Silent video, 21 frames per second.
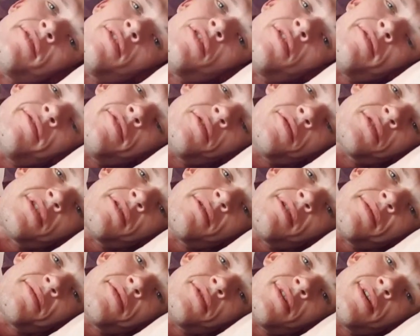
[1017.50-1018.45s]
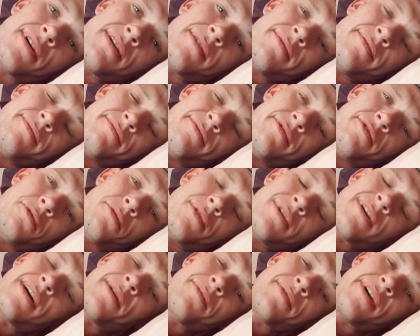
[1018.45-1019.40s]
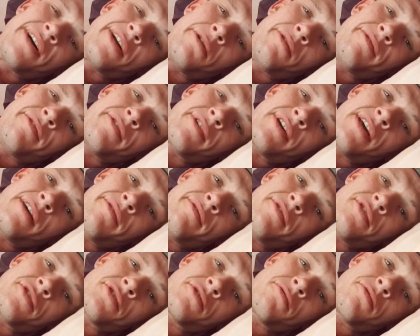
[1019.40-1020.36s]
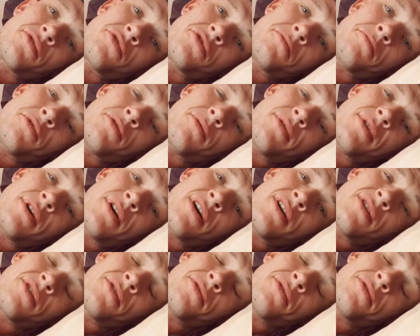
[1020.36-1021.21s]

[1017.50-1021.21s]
haven't got to feel so uptight. Do you want to come down with your kingfisher rods you bought? Well,